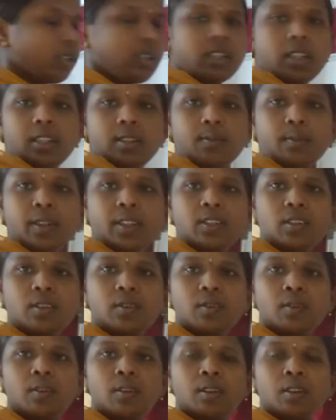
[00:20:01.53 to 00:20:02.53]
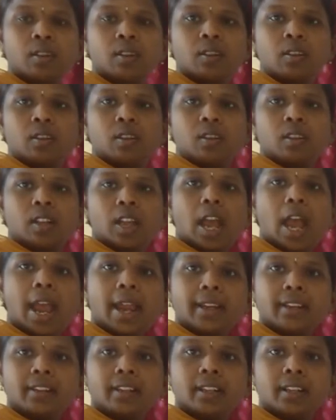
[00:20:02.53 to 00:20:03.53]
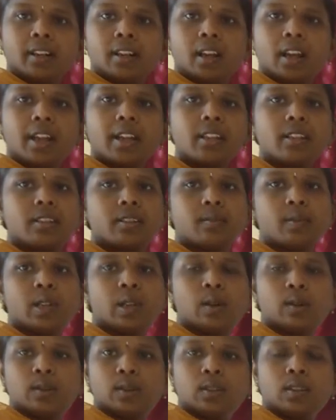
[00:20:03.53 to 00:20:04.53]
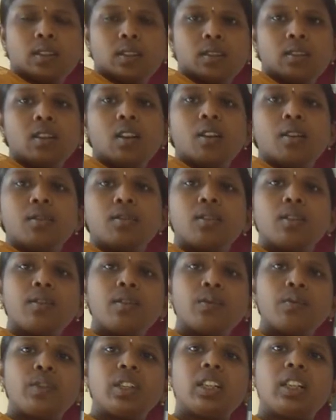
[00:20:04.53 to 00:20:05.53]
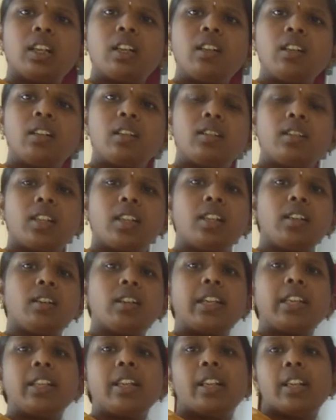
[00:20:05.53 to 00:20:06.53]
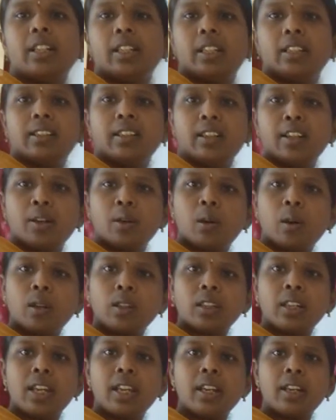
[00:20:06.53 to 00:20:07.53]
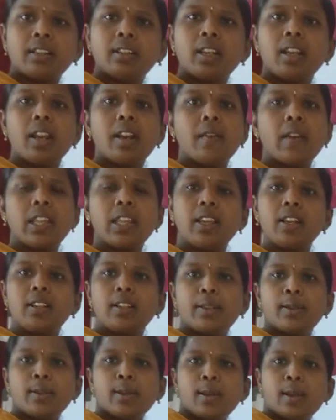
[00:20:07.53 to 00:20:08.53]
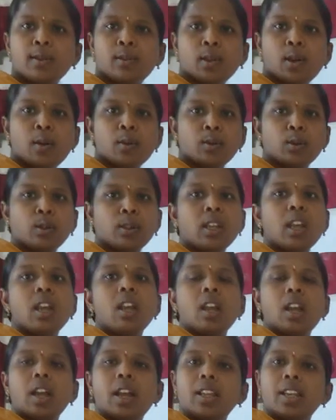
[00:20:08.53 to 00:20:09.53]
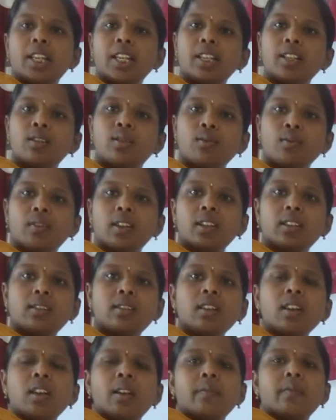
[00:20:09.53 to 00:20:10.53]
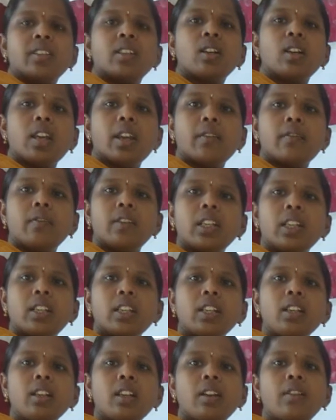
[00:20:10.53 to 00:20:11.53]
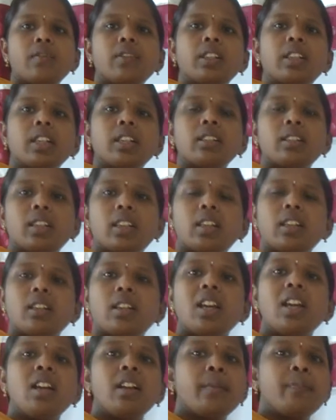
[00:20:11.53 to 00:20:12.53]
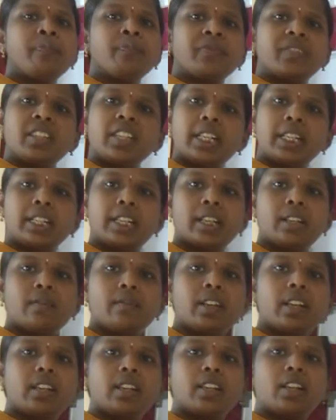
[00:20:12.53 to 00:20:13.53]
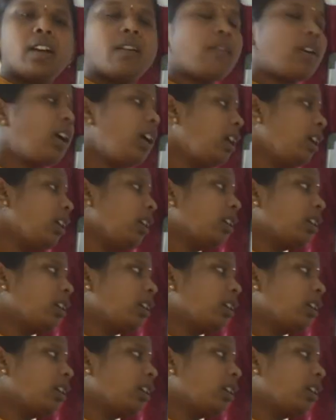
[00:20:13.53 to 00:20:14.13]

this much angle and this belongs to this. So we can see whether it is in a north direction, whether it is in the south or east, west. So everything we can see in a detailed way in our